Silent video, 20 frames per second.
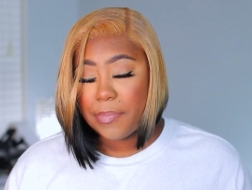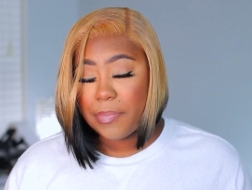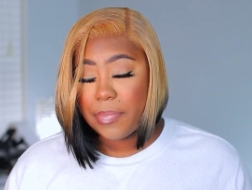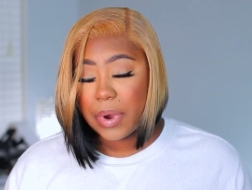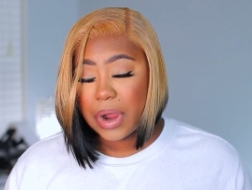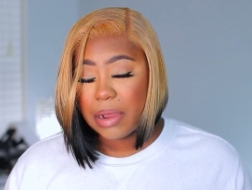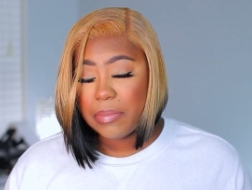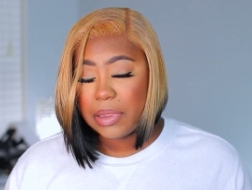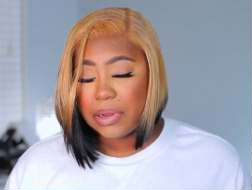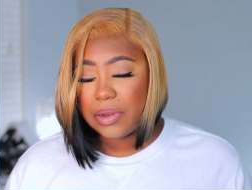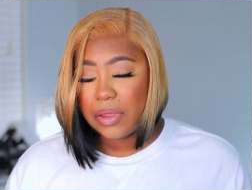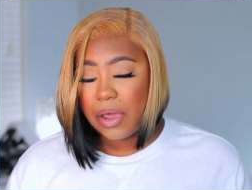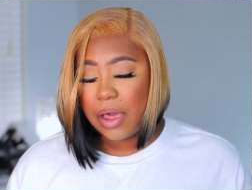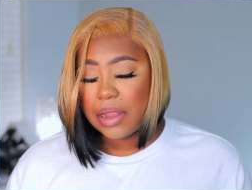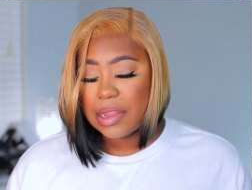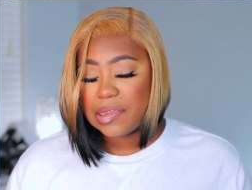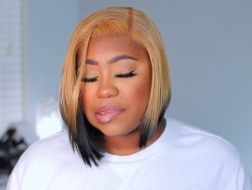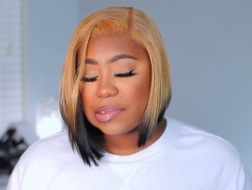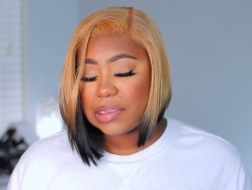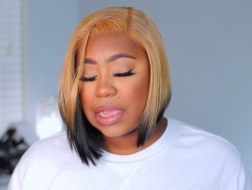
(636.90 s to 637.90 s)
Barbie
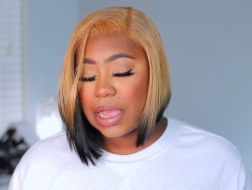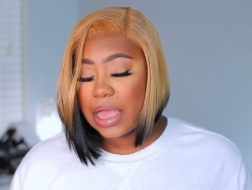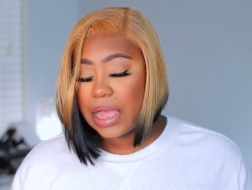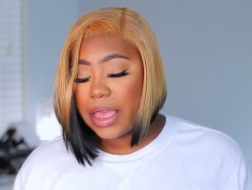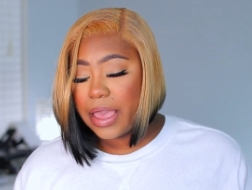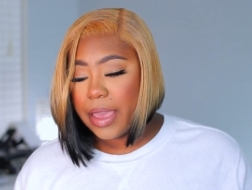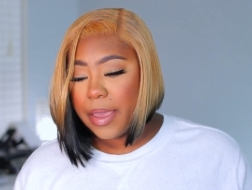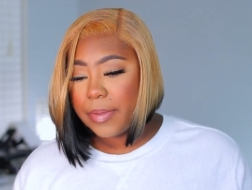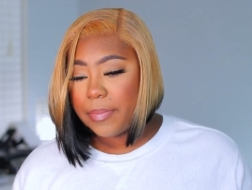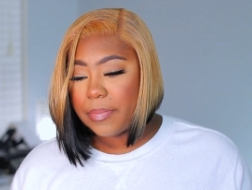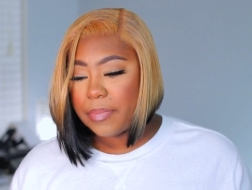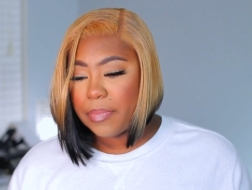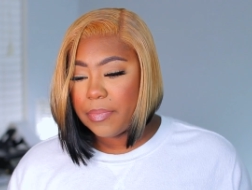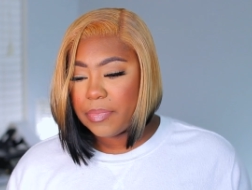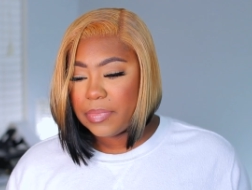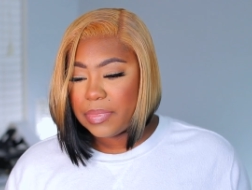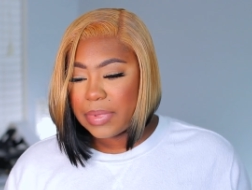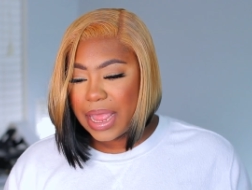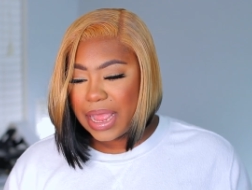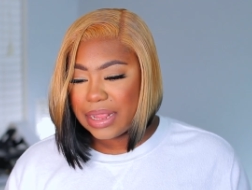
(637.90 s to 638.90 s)
dollish kind.
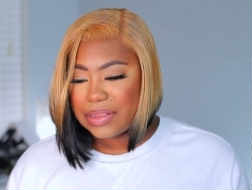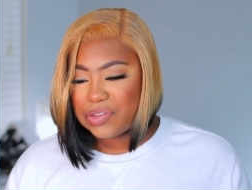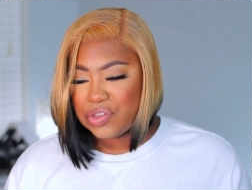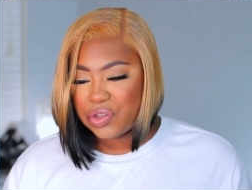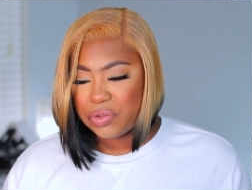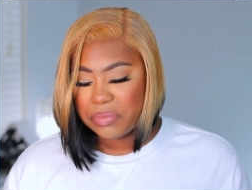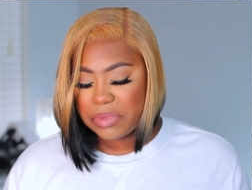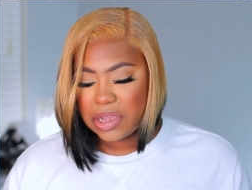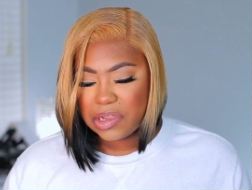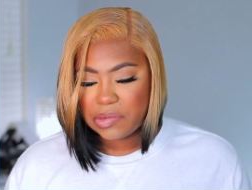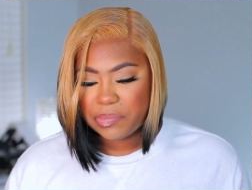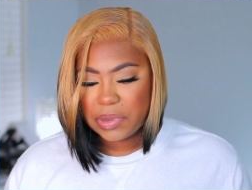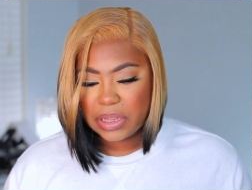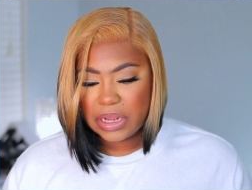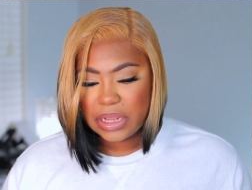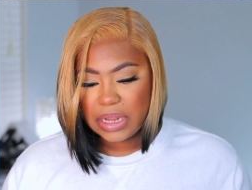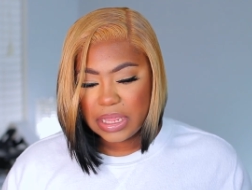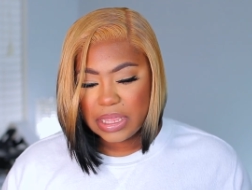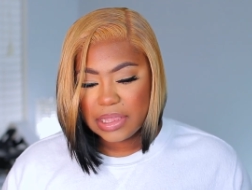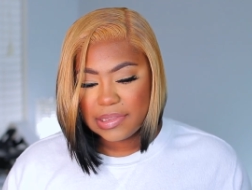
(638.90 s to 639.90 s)
Not too much, but
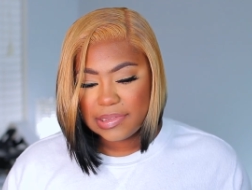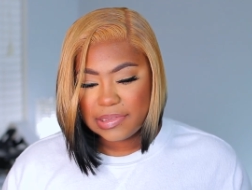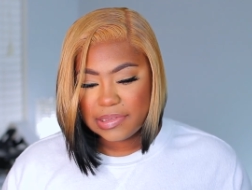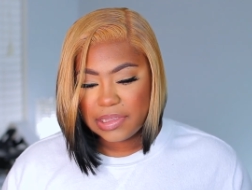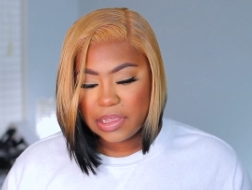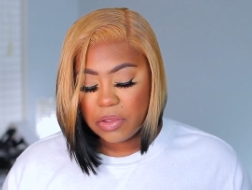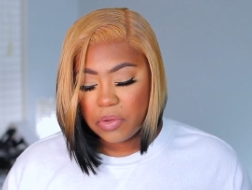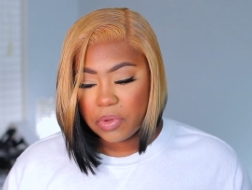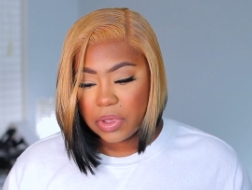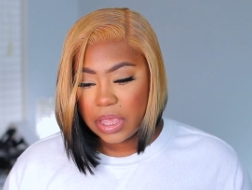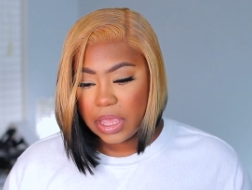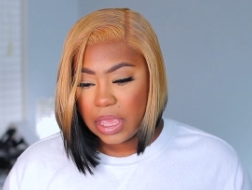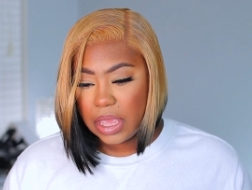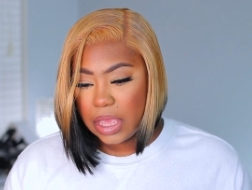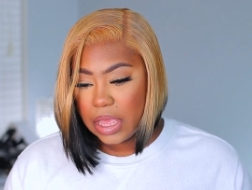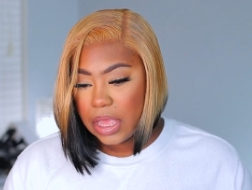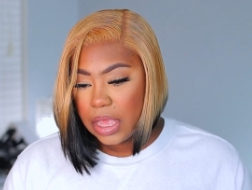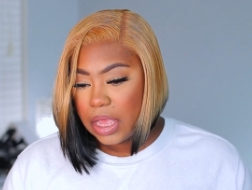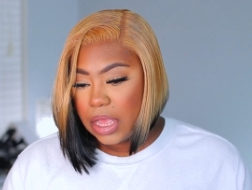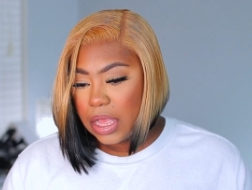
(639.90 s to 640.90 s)
it is
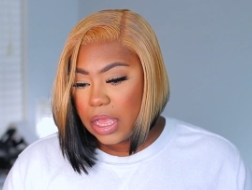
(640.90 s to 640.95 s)
silky.